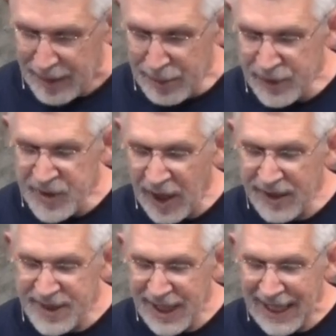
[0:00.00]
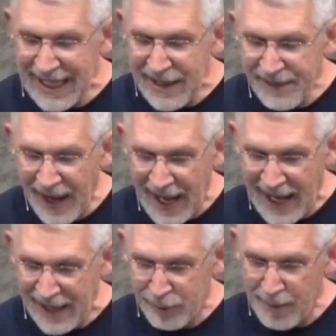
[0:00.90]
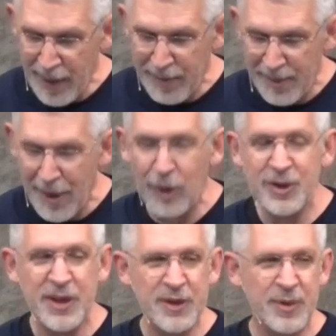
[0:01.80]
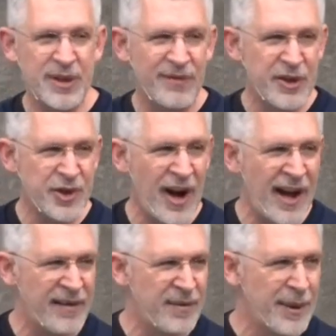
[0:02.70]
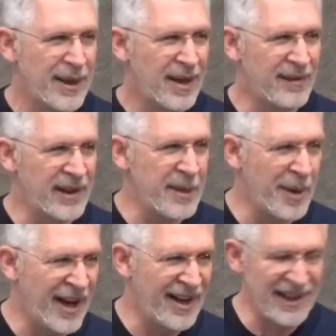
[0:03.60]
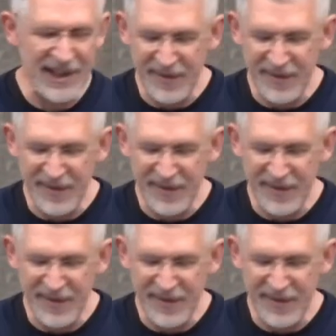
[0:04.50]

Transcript: Moves on to Levi. Remember, Moses was of the tribe of Levi.